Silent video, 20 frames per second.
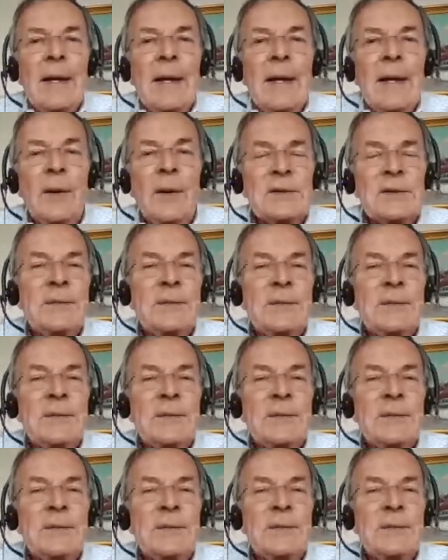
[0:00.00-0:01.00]
Most
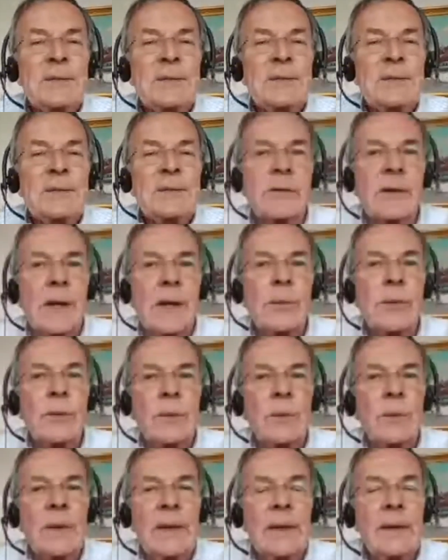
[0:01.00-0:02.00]
people seem to think Trump
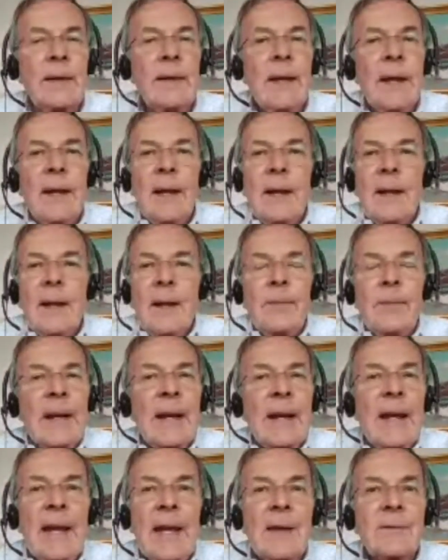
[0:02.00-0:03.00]
will win,
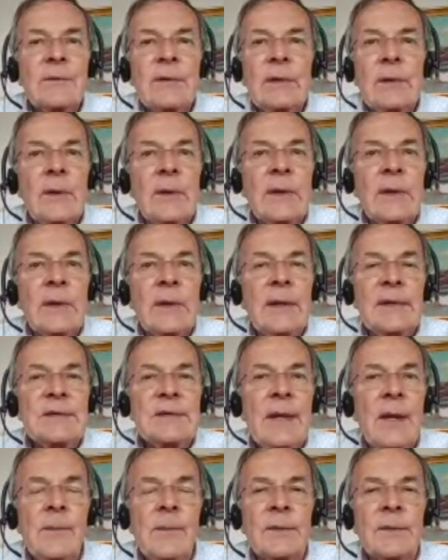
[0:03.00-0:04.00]
but I have to look at his
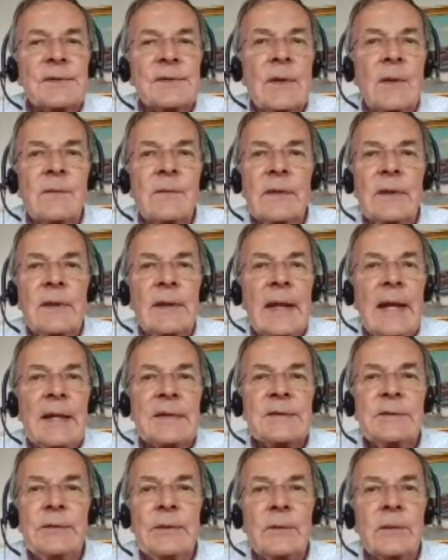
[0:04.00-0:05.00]
numbers over the
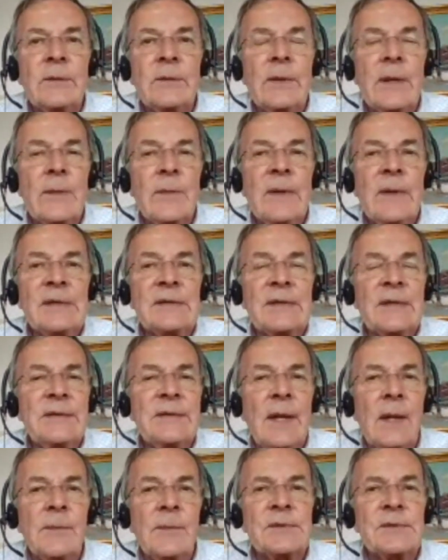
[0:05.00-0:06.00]
last 2 or 3 weeks.
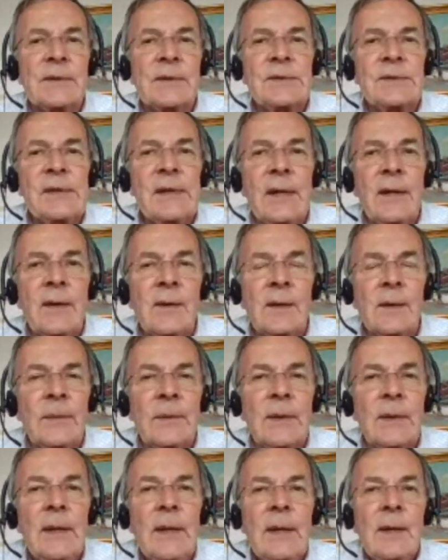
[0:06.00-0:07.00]
His numbers are
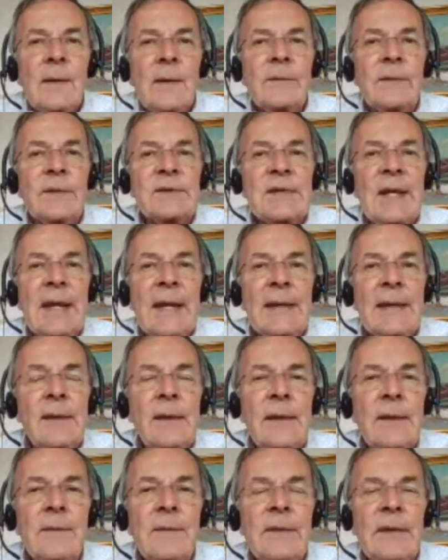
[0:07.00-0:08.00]
terrible for his
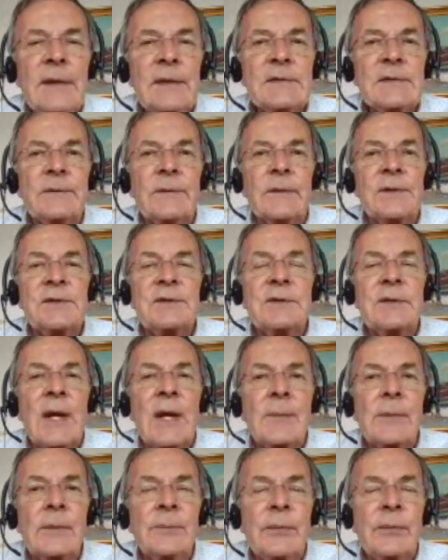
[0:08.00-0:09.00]
handling of this, for his
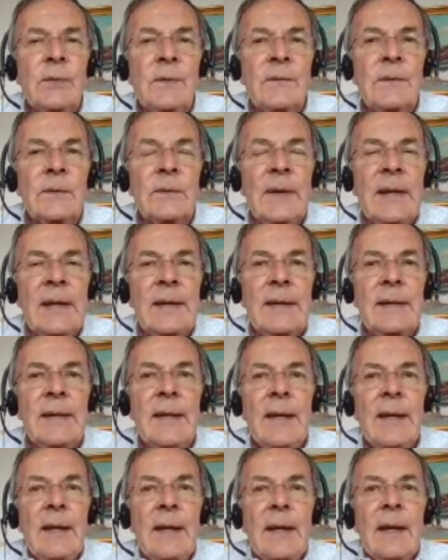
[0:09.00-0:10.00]
job approval
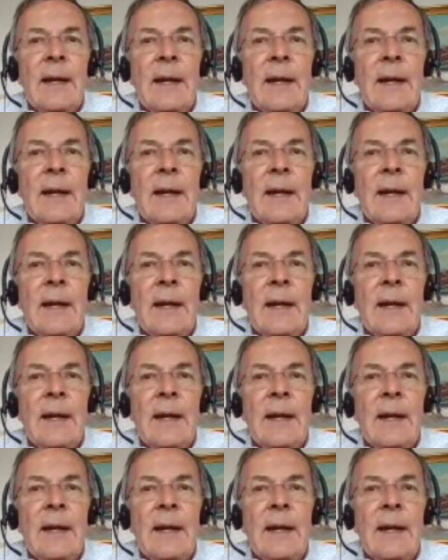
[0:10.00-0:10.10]
rating.